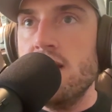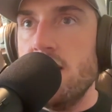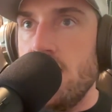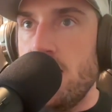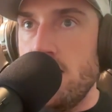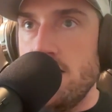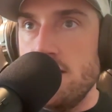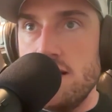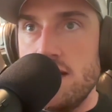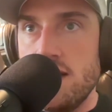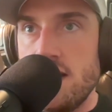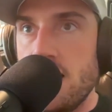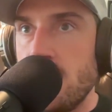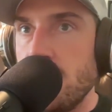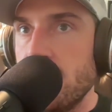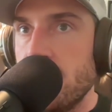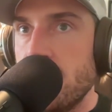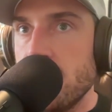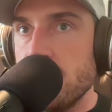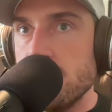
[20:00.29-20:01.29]
And
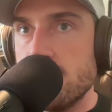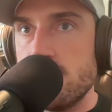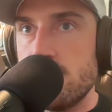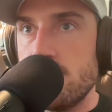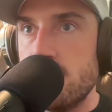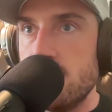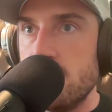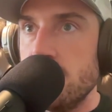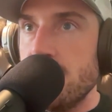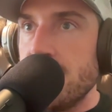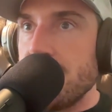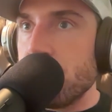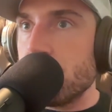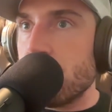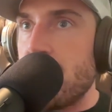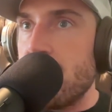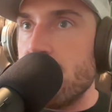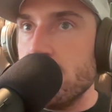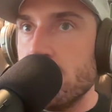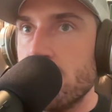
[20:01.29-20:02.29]
again, guys, like
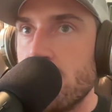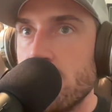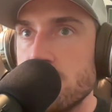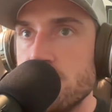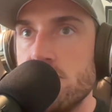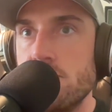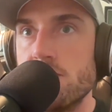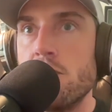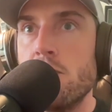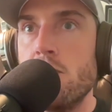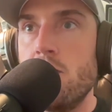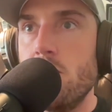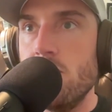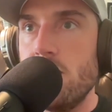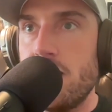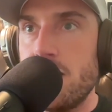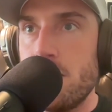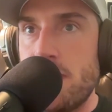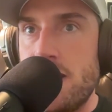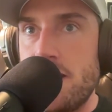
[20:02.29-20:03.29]
driving cars, don't know a whole
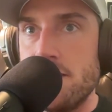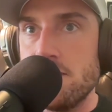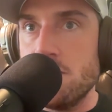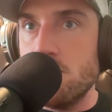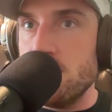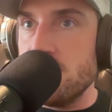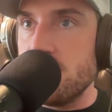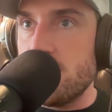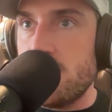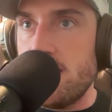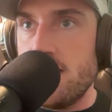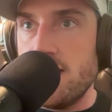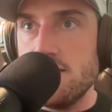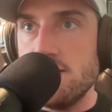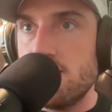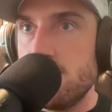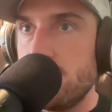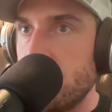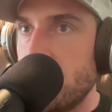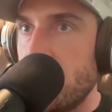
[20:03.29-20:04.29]
lot about them
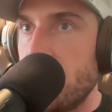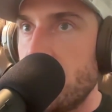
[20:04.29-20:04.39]
besides